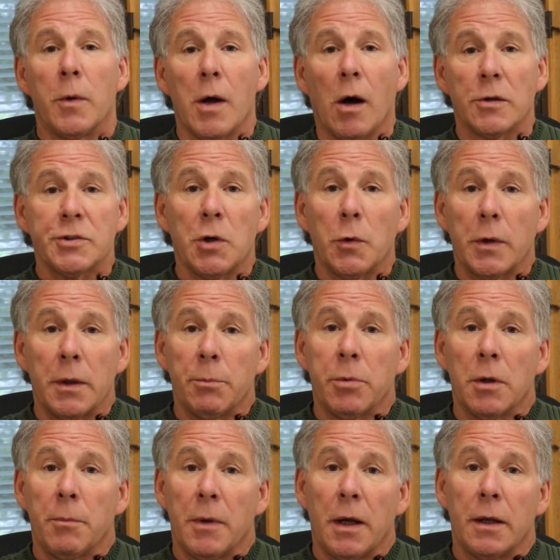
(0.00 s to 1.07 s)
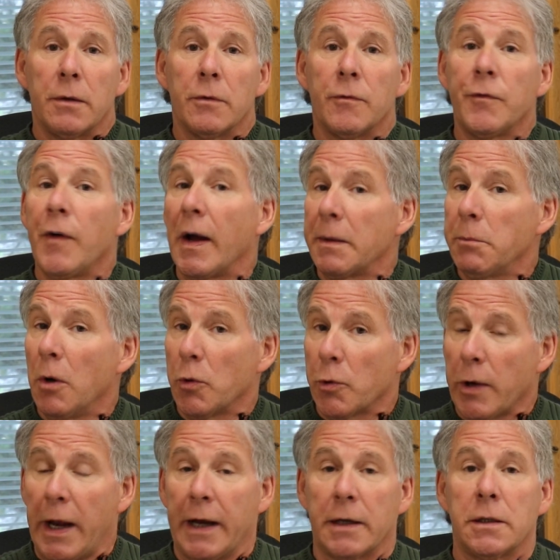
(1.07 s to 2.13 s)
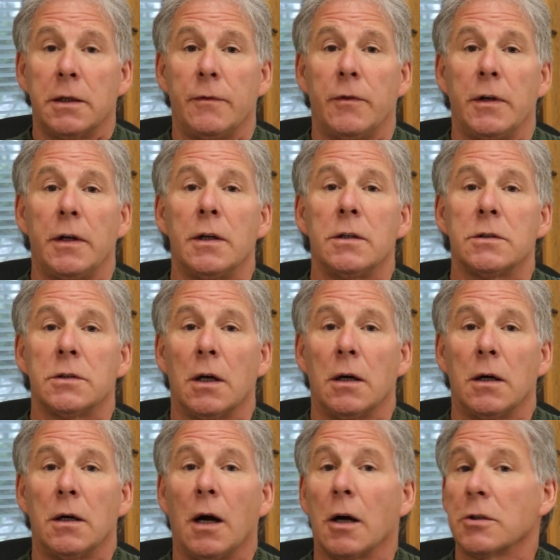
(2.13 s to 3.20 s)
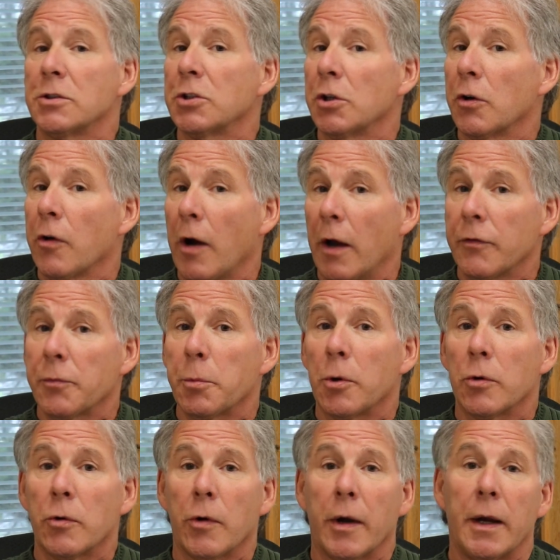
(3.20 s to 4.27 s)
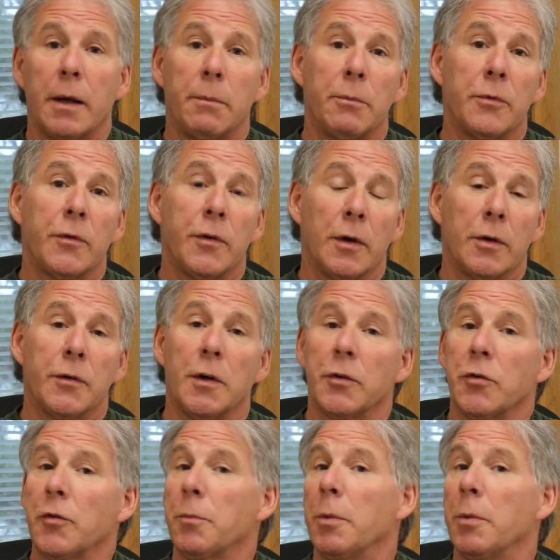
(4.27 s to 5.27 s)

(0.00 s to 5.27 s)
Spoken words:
We also implement fine motor activities, arts and crafts programs, such as